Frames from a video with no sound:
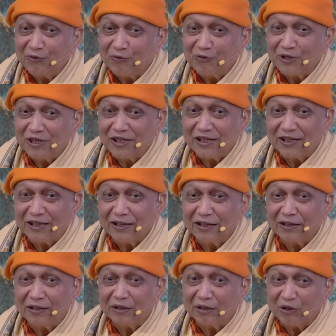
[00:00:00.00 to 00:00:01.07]
the
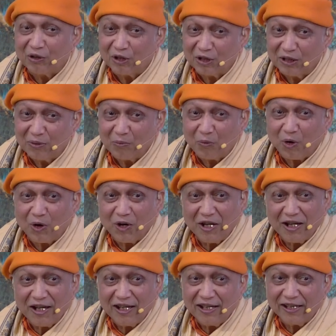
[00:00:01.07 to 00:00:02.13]
physical or the
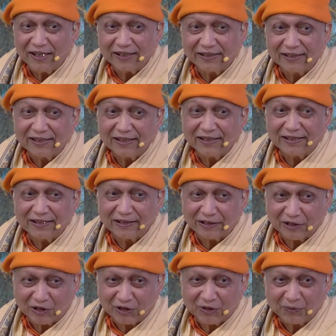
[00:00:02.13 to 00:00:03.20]
bodily
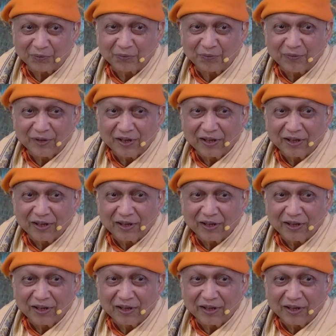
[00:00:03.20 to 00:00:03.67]
existence.